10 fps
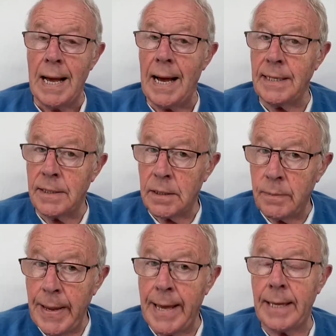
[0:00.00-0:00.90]
I
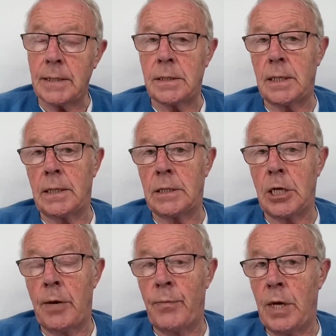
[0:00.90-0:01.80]
suspect that
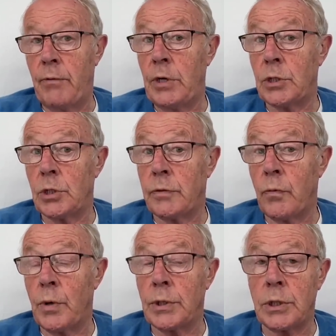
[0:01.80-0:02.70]
their reasons
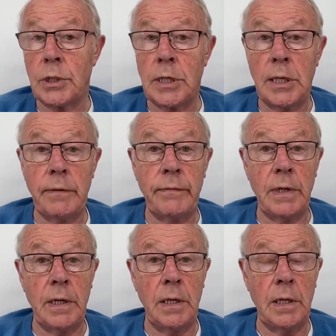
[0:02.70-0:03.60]
for wanting to leave the